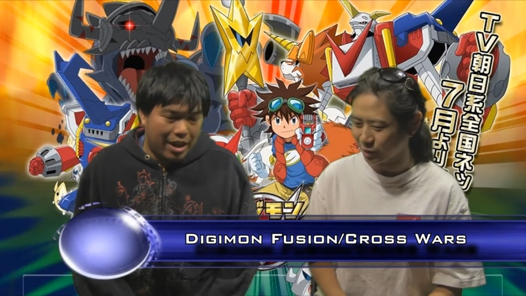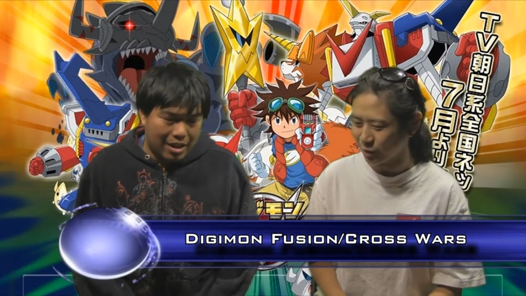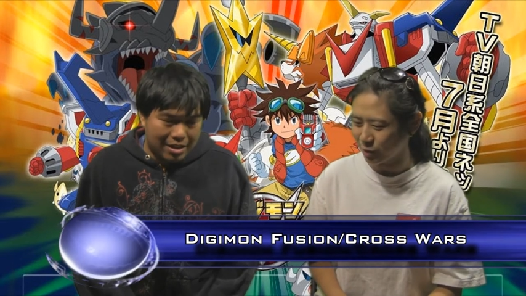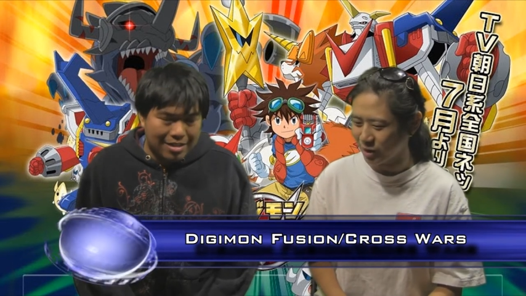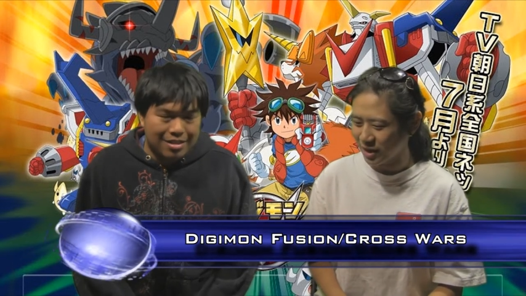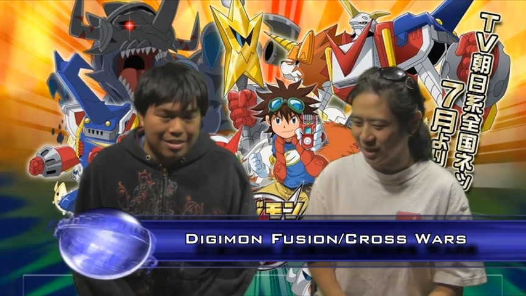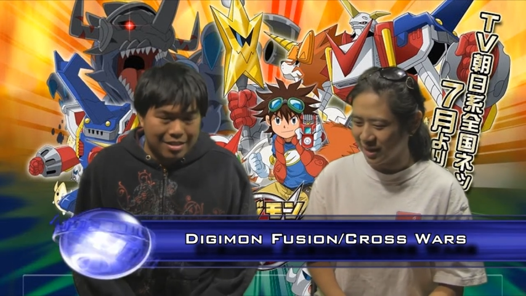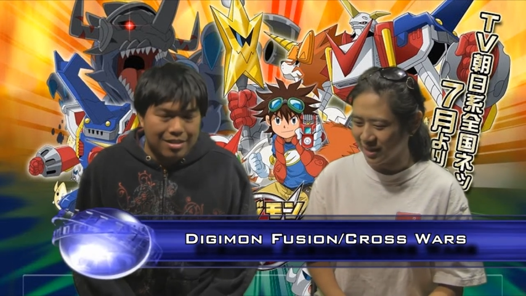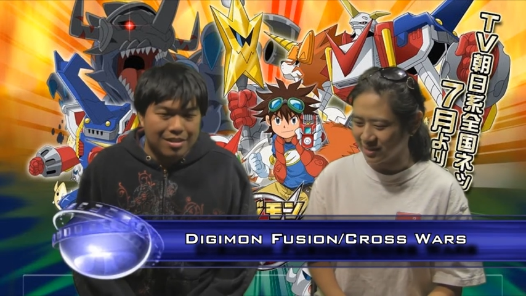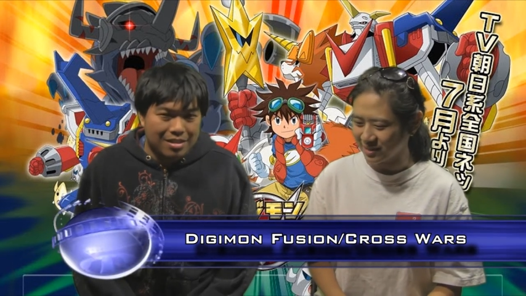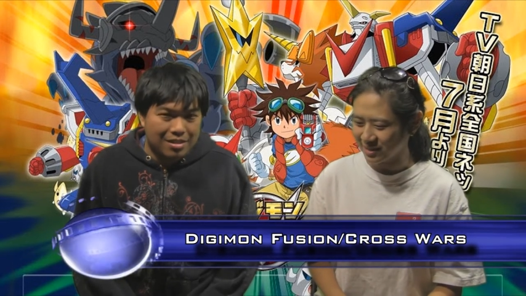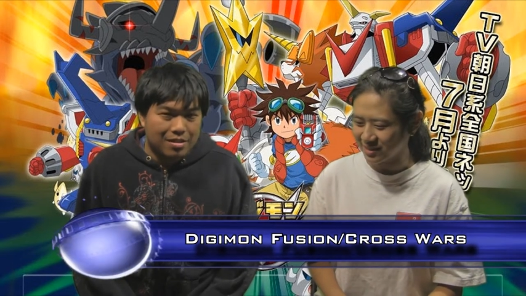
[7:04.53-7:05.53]
Speaker 1: So
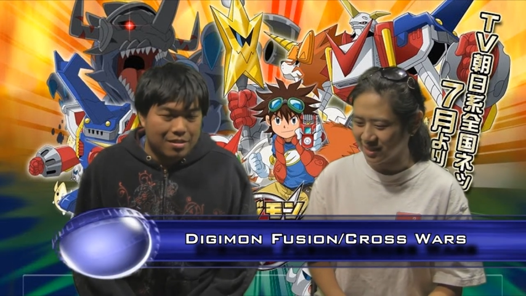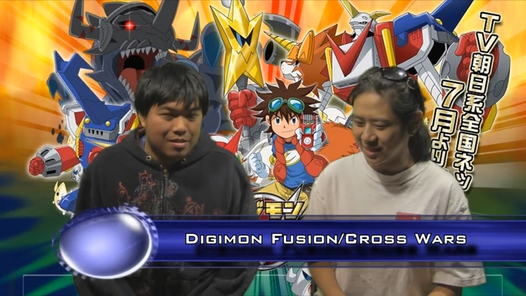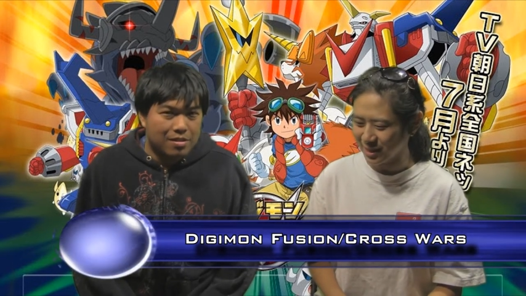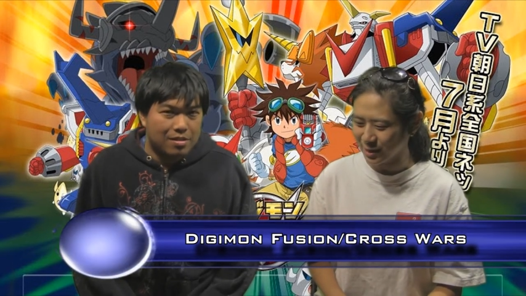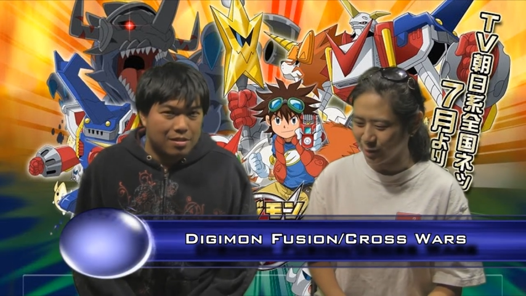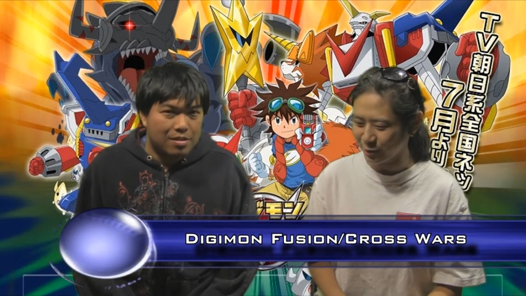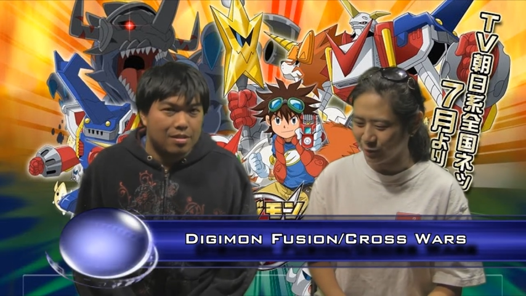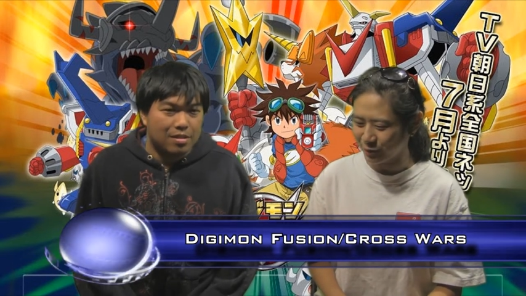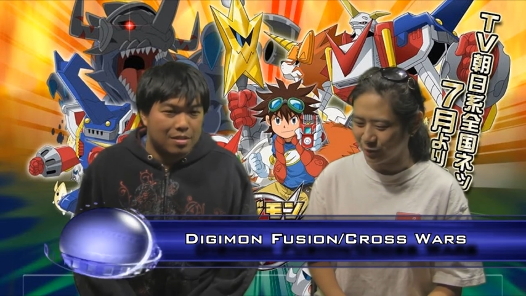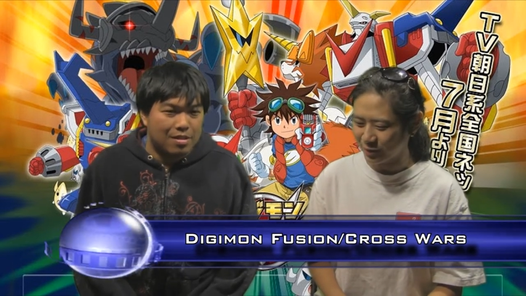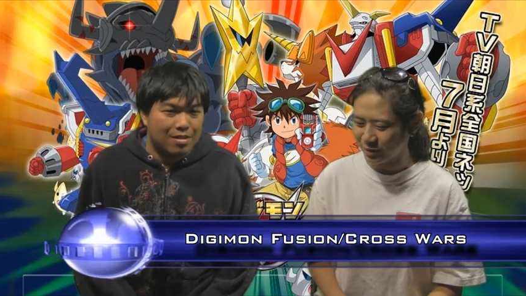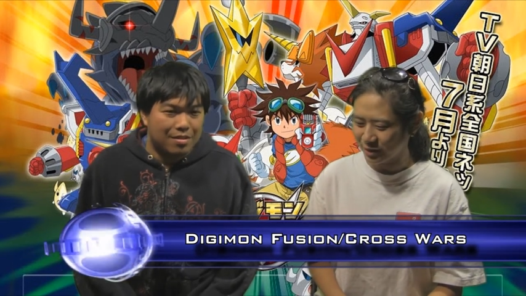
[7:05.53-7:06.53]
it's it's kind
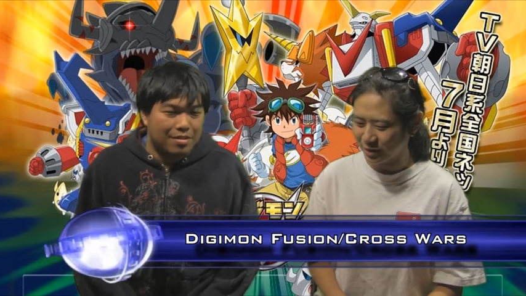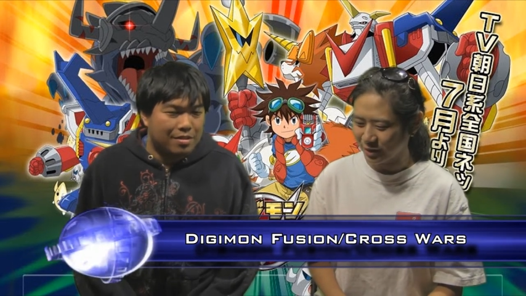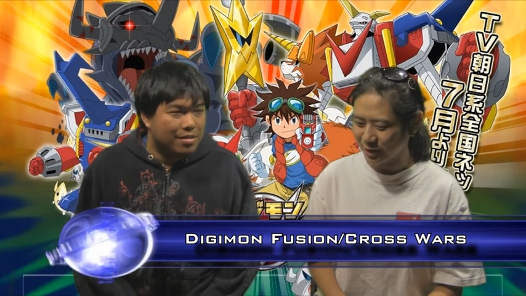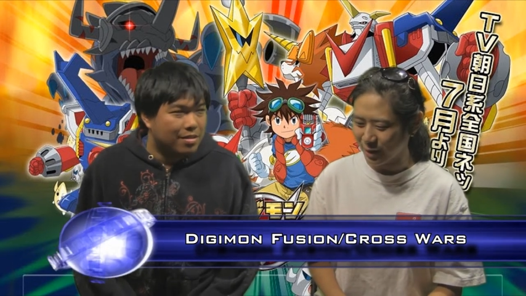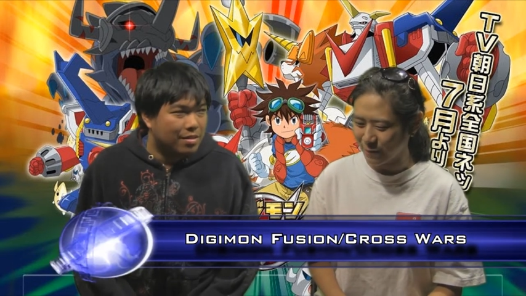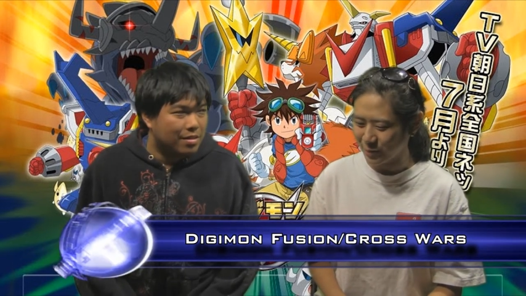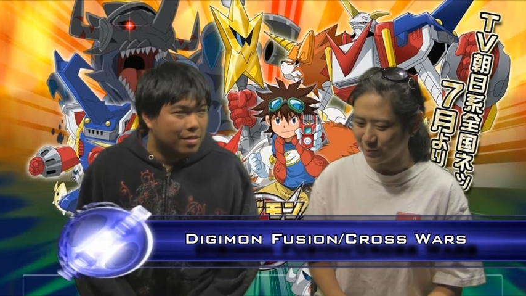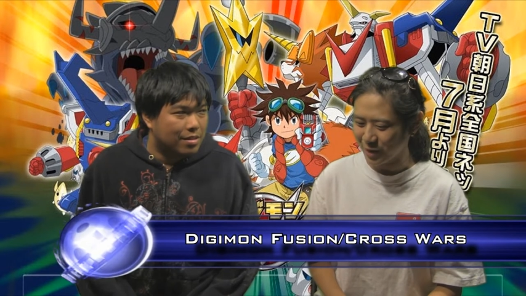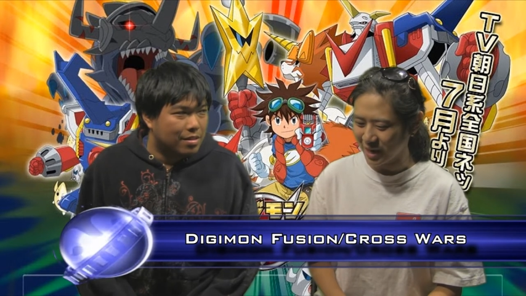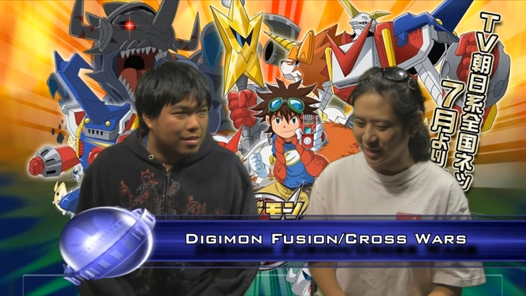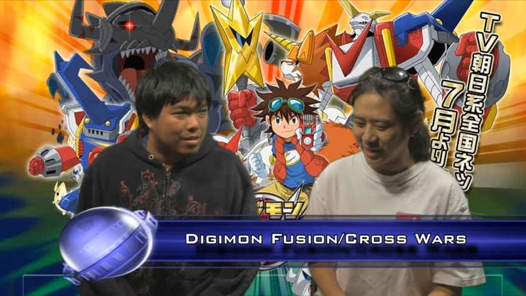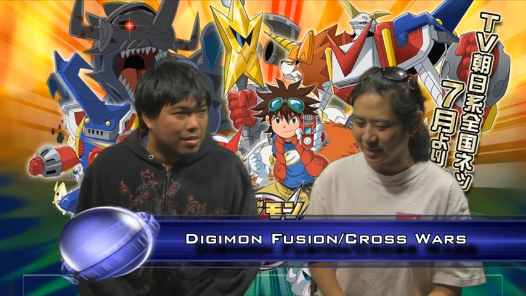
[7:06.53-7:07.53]
of coming
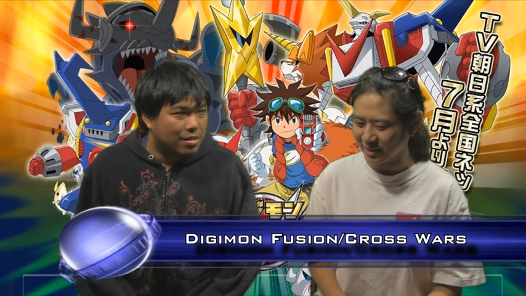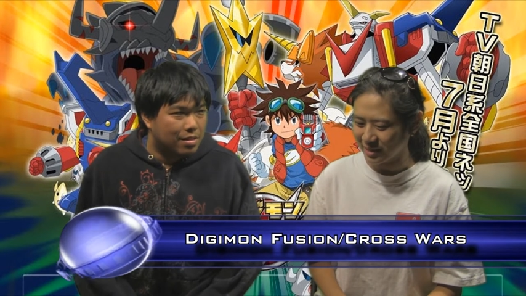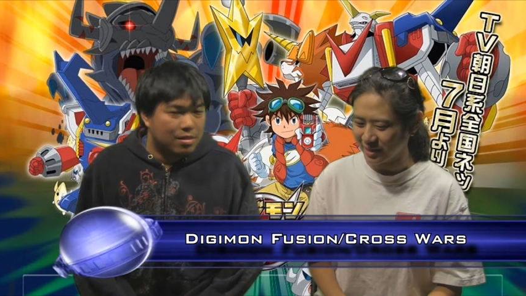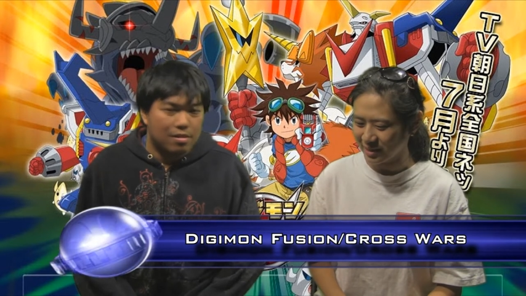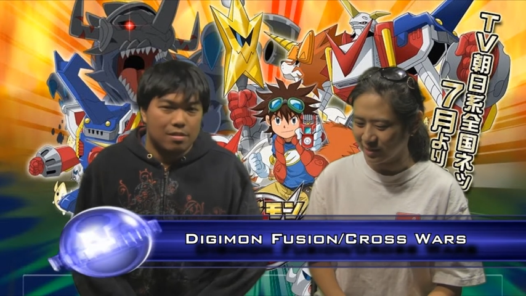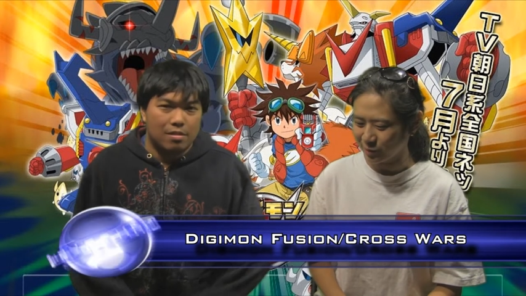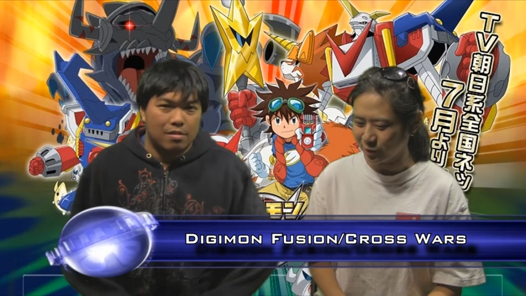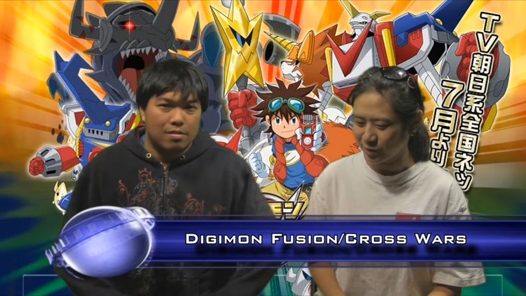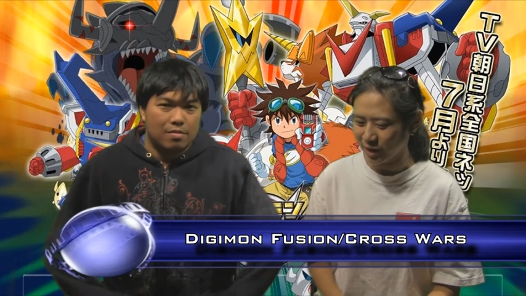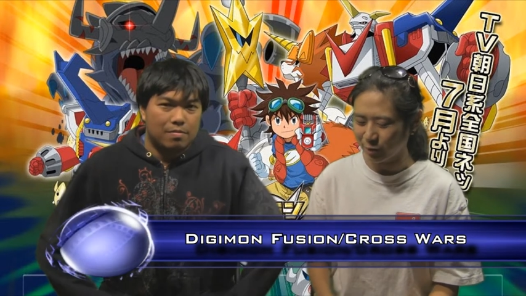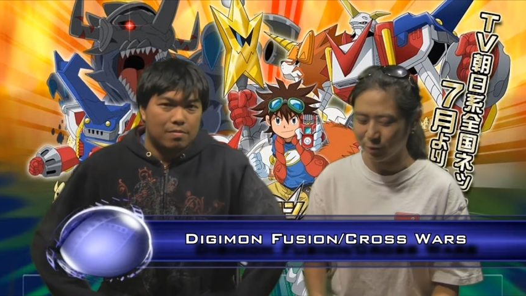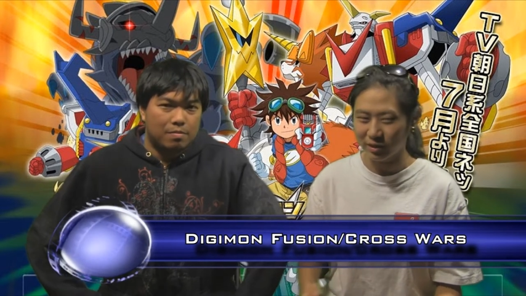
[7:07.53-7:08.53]
back in the oh
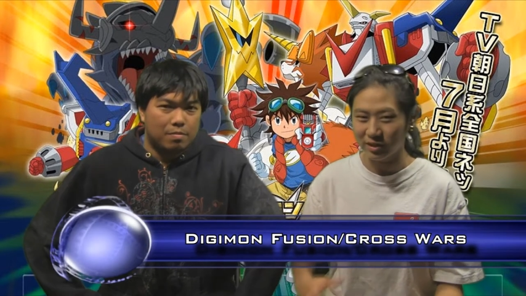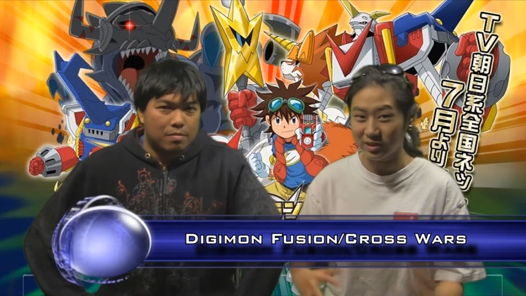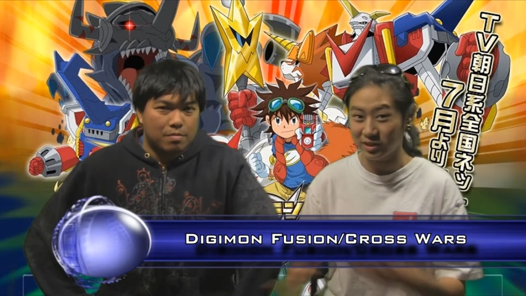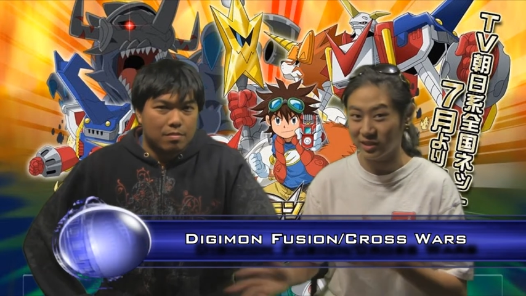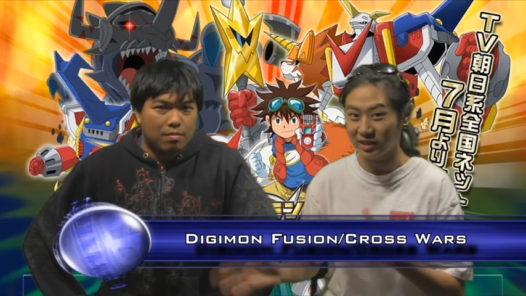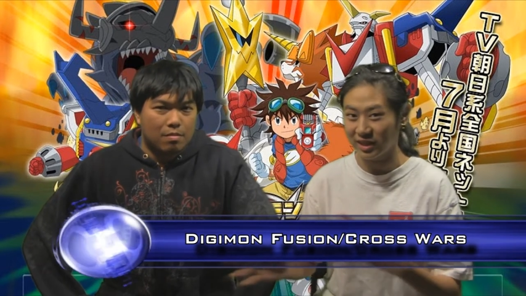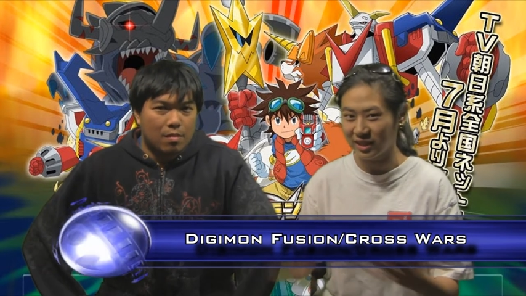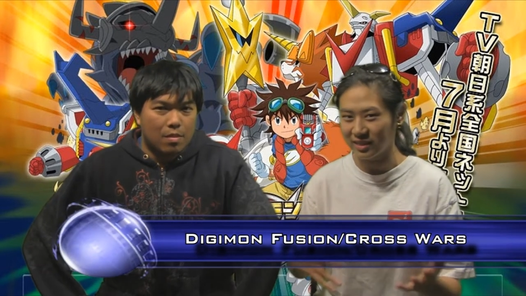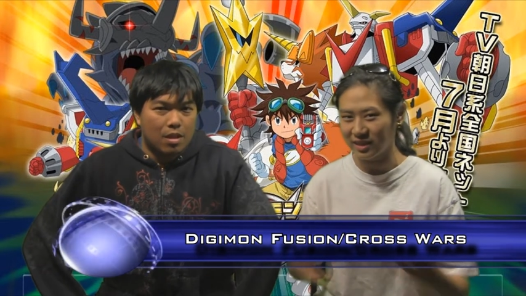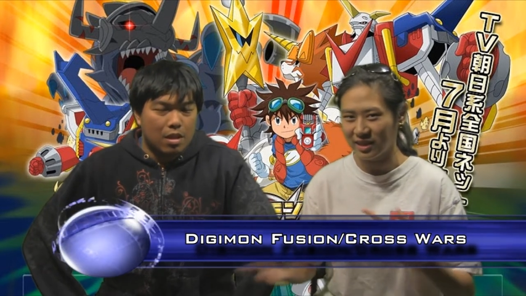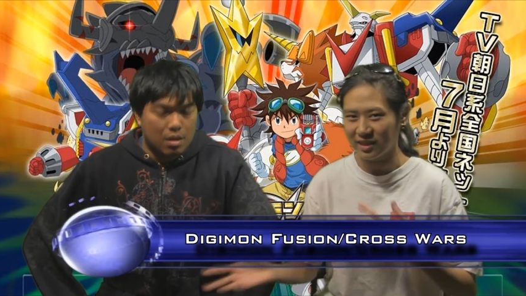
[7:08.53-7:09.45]
yeah we're gonna circulate